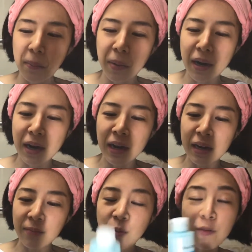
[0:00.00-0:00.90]

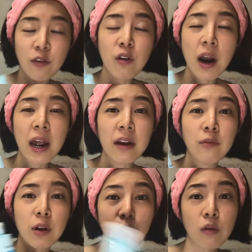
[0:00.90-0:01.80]
But before I
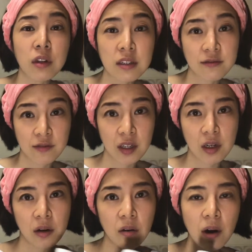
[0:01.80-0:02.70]
record this
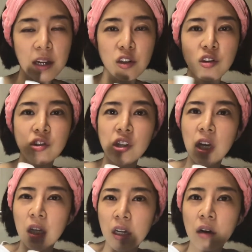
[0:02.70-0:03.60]
video, I just
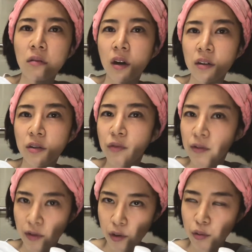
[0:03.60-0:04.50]
checked it out, other
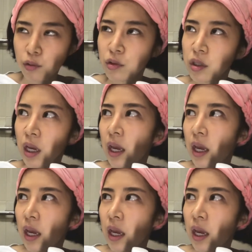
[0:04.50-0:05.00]
reviews,